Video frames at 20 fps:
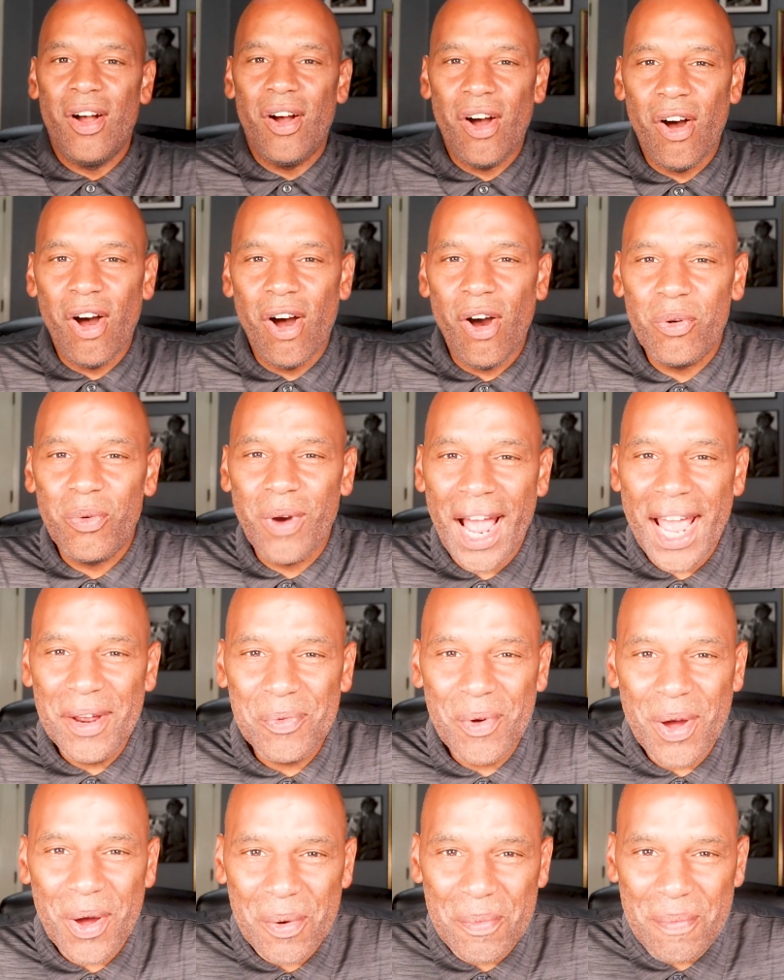All
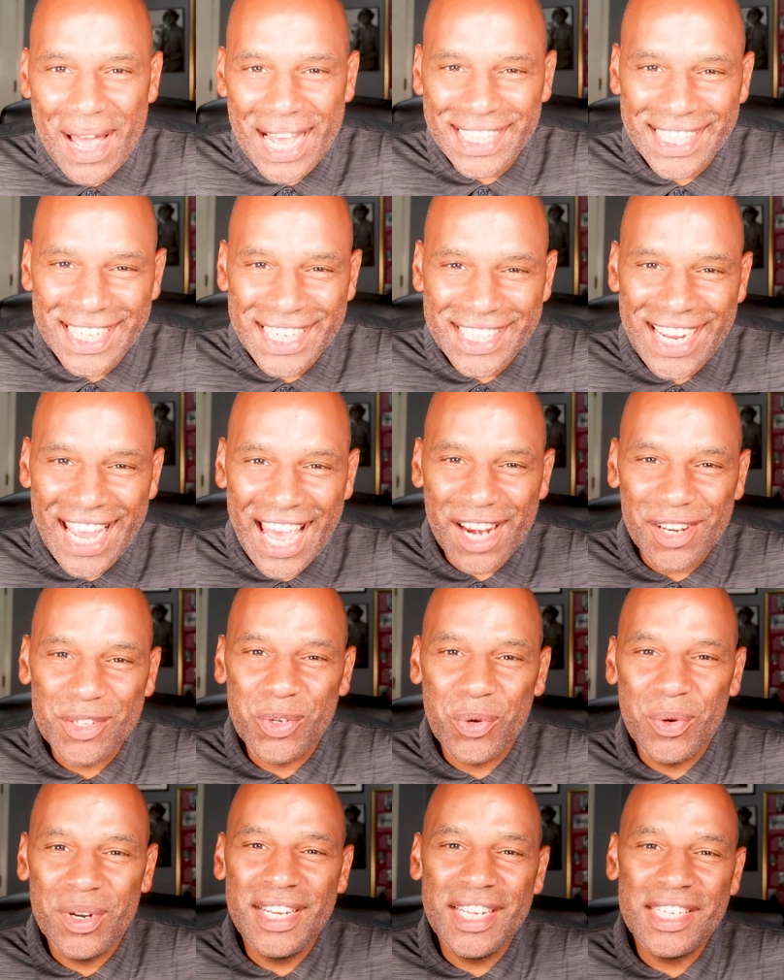right, welcome back to the channel.
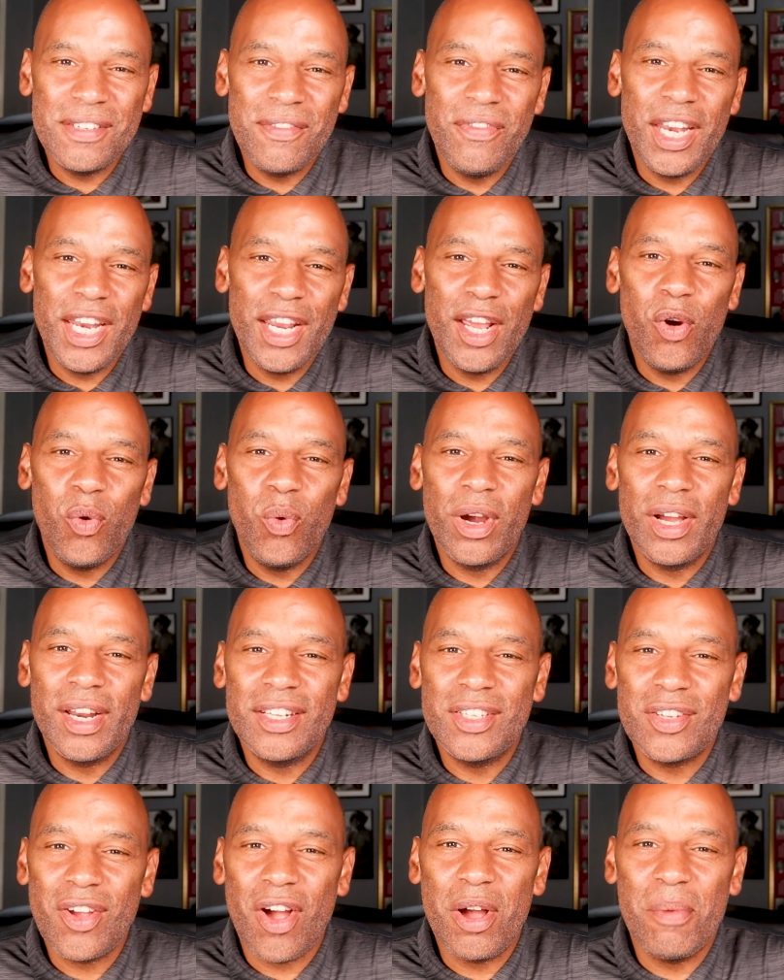So in this video, we're going
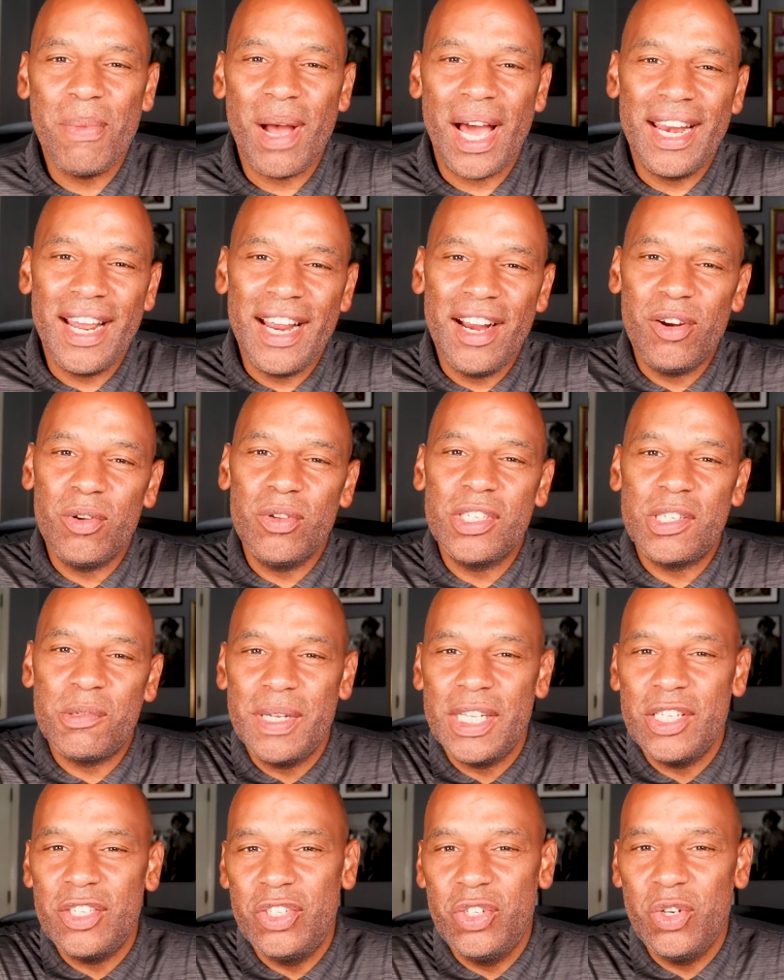to talk about Errol
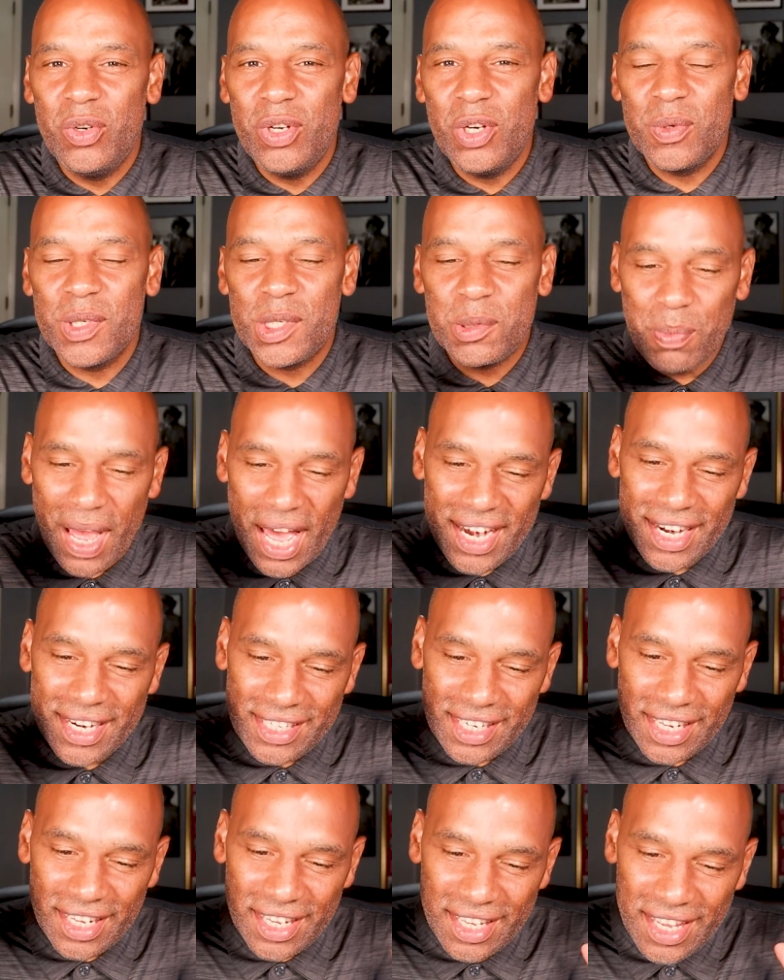Spence Jr.
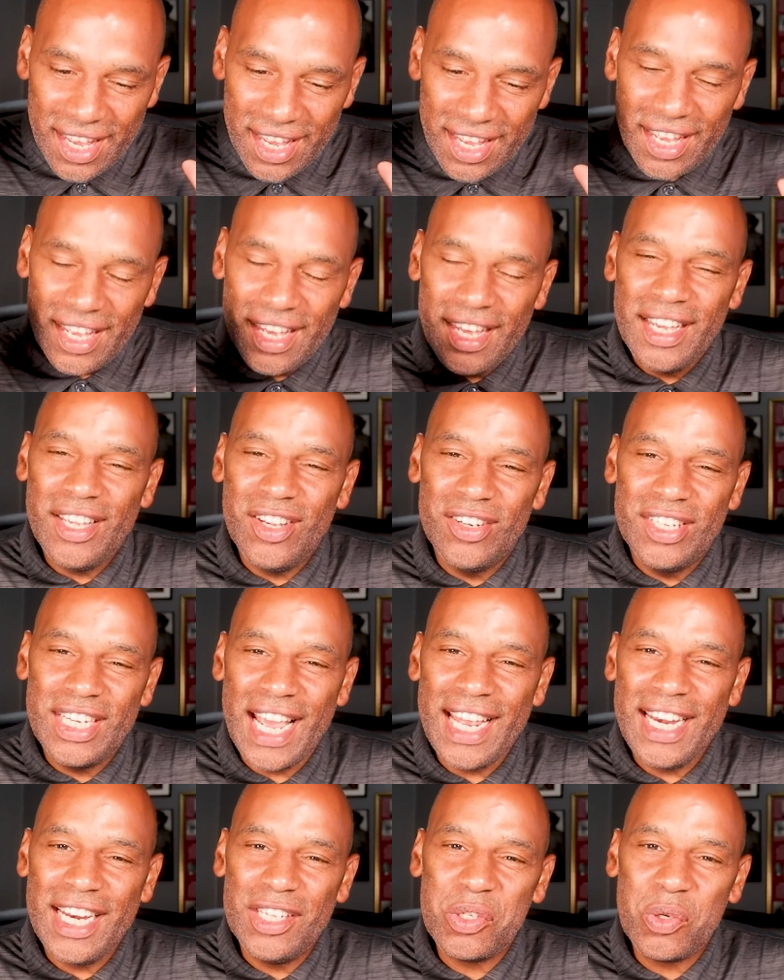responding to
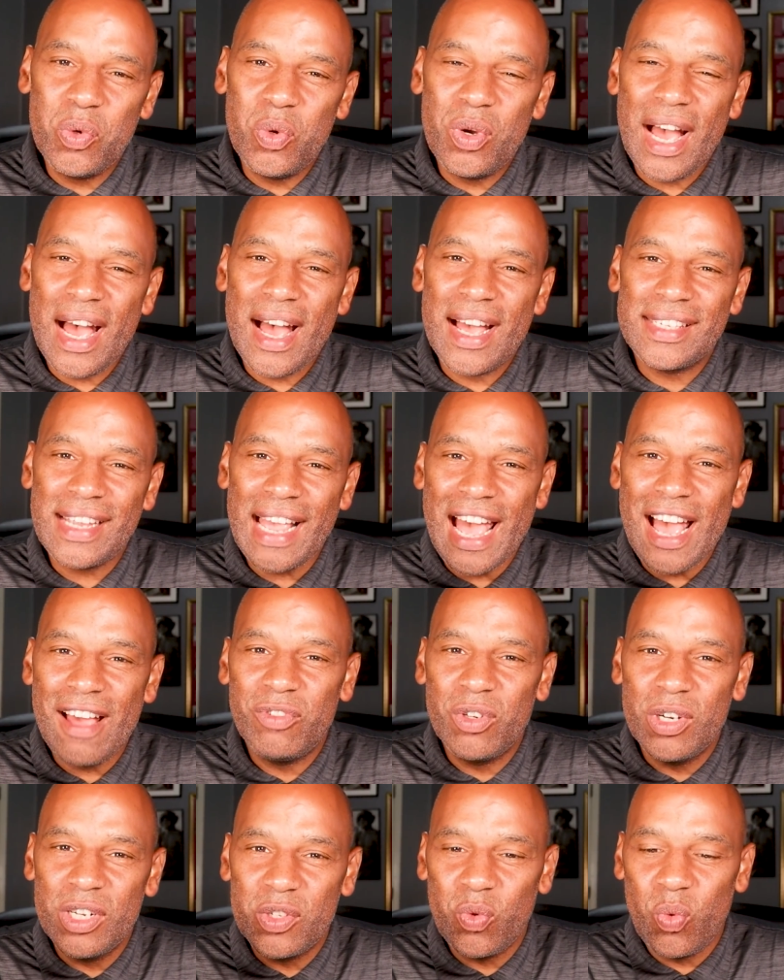Yordenis Ugas
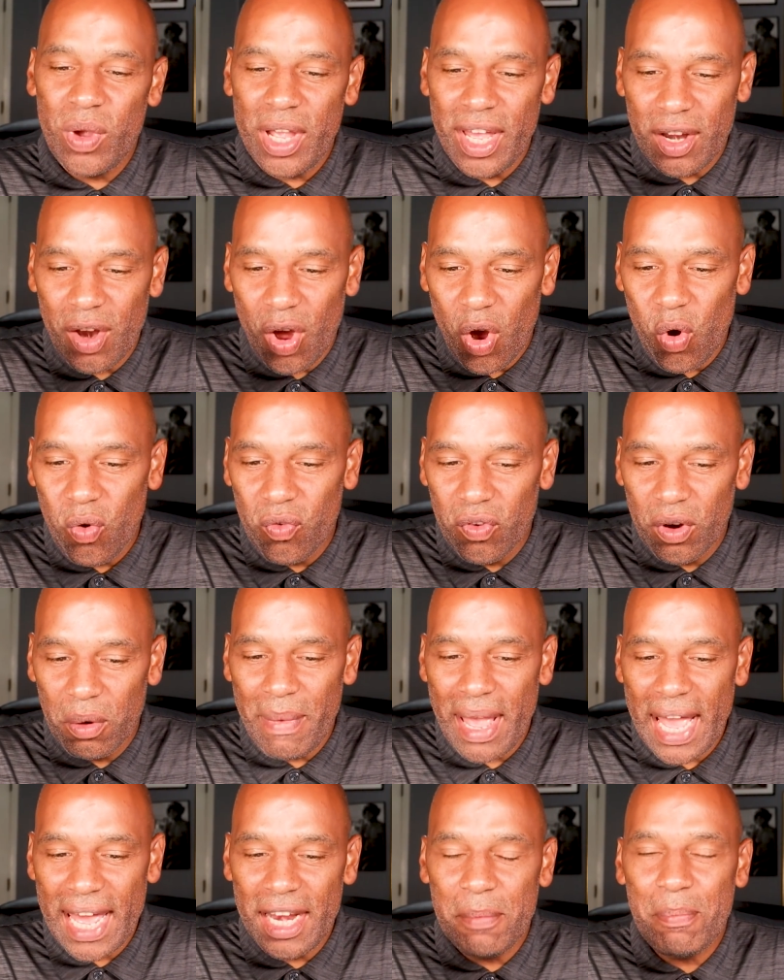after his win over
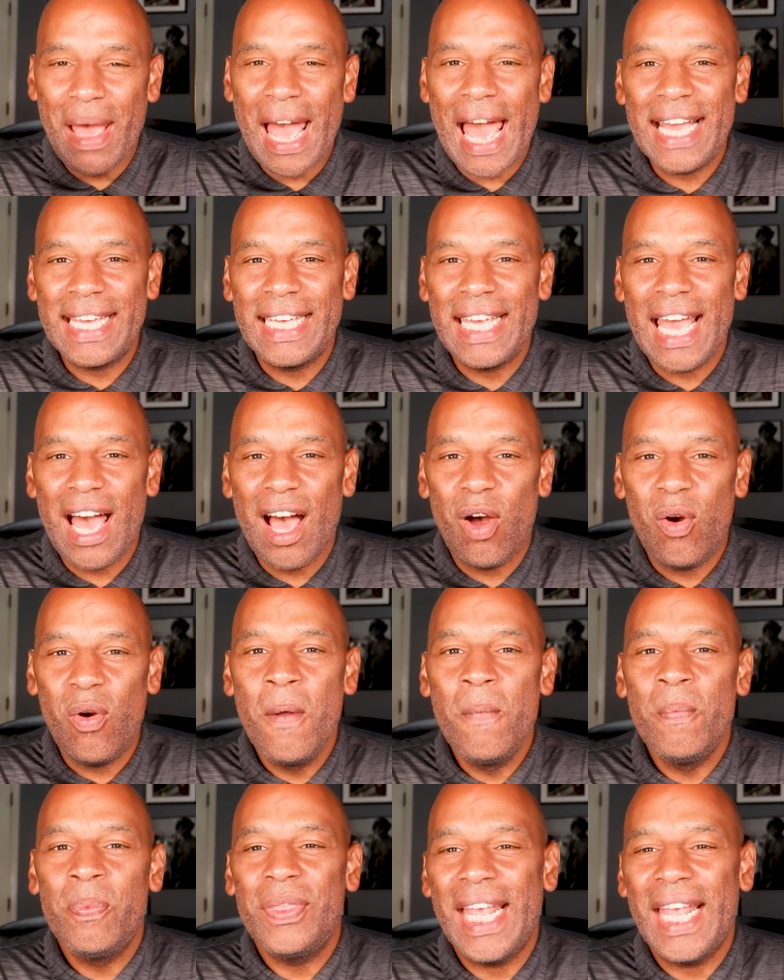Manny Pacquiao.